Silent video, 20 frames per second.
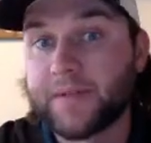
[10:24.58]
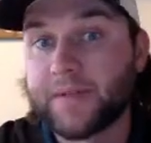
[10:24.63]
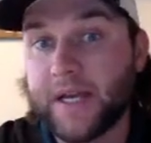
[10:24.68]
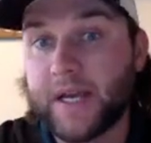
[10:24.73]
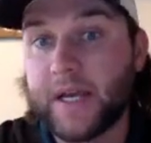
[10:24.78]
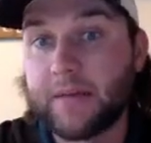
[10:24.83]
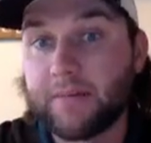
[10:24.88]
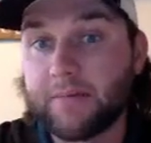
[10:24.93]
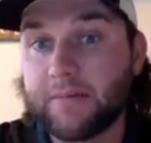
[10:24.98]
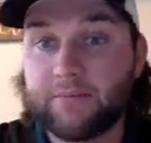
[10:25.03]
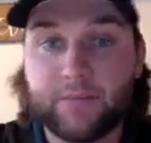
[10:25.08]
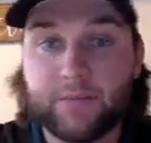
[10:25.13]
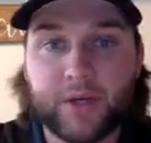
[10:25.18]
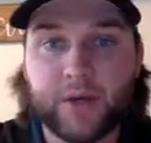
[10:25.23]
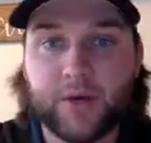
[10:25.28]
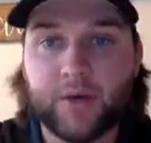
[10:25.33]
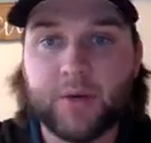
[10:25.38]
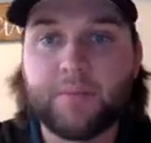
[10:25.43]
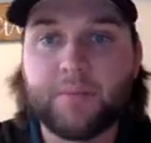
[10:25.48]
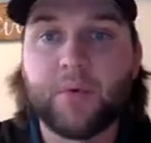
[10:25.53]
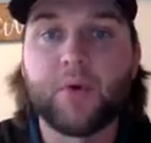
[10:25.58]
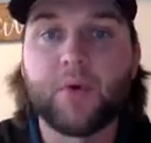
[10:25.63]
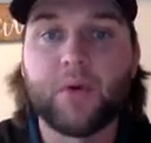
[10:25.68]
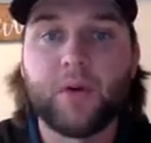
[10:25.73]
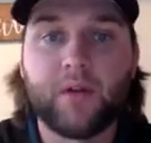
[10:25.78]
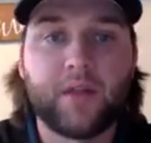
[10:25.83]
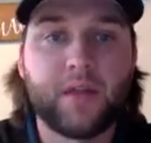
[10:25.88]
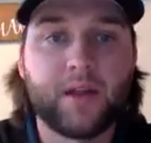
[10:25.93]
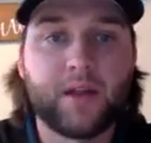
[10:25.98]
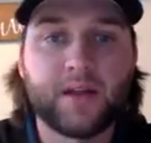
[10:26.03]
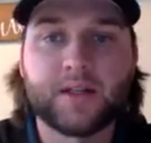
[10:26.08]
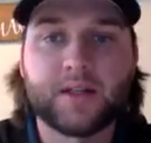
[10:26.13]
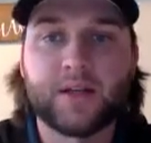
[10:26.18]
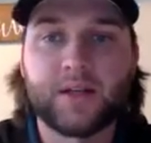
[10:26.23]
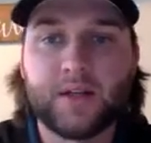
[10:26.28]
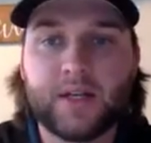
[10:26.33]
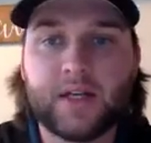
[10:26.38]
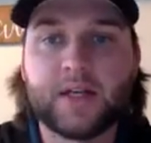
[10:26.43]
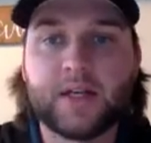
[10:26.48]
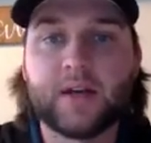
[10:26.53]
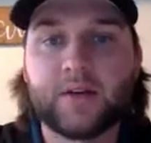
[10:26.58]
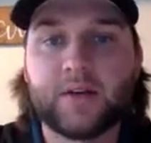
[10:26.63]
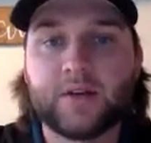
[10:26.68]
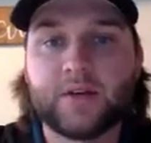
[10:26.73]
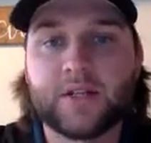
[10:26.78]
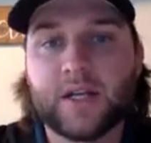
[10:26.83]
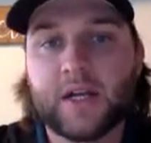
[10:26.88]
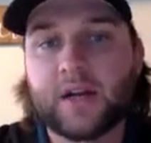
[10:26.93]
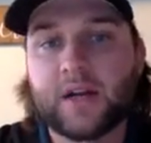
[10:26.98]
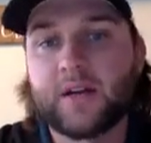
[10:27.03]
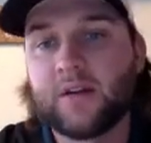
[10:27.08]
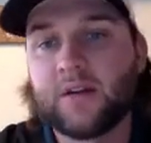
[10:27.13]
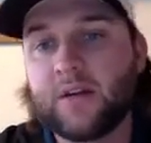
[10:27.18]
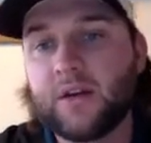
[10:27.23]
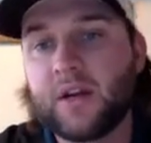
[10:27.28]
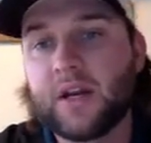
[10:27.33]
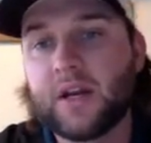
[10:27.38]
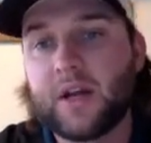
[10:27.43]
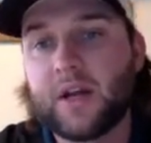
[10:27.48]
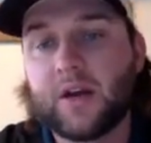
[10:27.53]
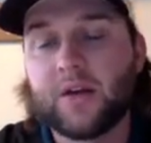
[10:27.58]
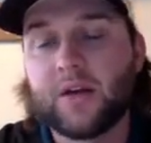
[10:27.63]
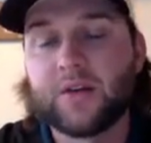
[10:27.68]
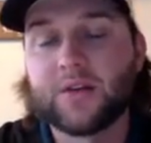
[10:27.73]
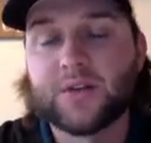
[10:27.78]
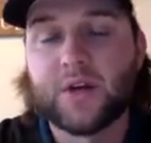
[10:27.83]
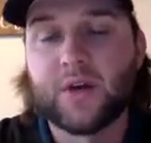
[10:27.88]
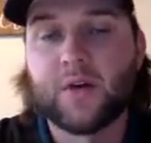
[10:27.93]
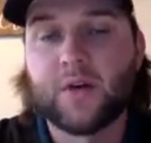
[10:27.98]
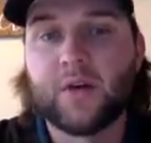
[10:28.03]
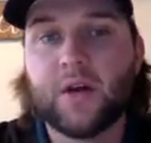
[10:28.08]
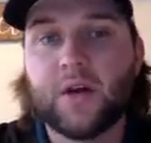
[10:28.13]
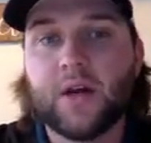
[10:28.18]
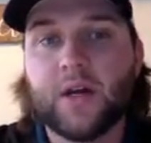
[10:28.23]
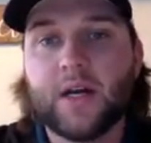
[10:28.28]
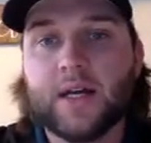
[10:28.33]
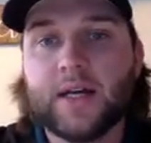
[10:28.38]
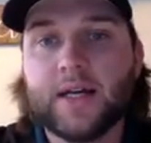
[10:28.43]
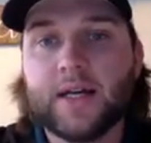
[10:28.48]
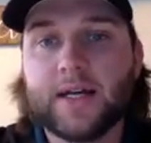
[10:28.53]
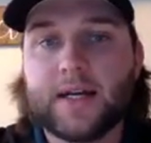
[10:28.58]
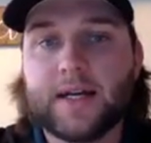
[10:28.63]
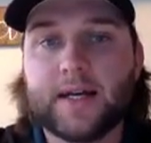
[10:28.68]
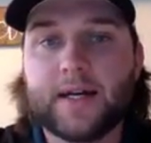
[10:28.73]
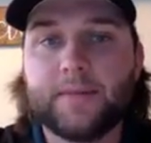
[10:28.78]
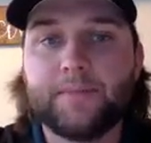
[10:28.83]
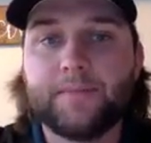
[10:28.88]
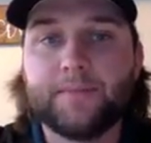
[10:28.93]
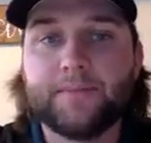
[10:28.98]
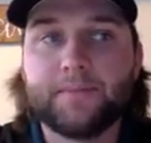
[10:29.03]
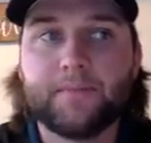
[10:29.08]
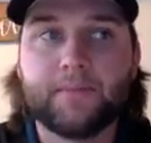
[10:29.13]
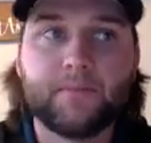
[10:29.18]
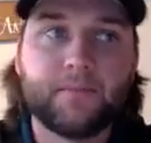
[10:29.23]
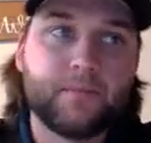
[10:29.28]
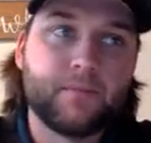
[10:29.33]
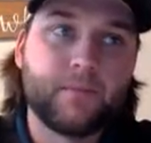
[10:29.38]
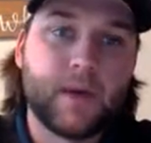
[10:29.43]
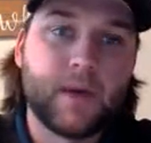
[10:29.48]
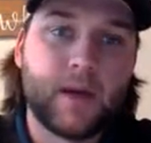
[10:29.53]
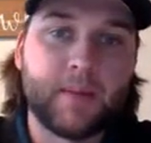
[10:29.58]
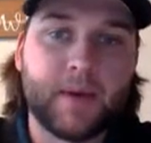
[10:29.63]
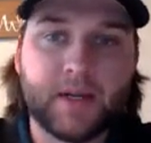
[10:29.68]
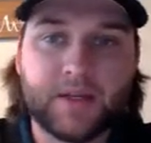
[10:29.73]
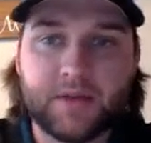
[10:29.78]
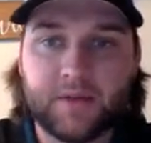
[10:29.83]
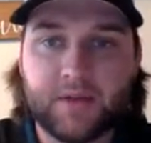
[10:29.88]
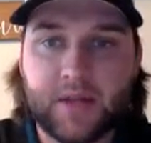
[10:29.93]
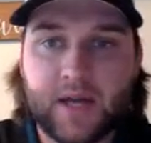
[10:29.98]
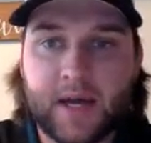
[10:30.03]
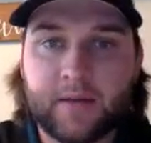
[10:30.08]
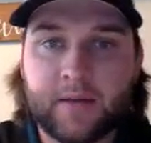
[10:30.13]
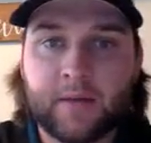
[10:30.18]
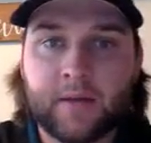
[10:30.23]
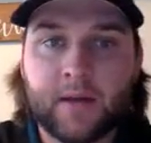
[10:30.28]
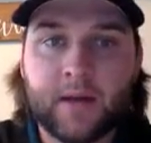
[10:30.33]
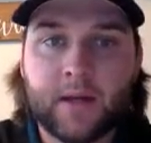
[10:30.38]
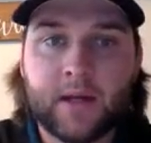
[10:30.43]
saying, important things that you need to understand and you need to hear. So I might do that.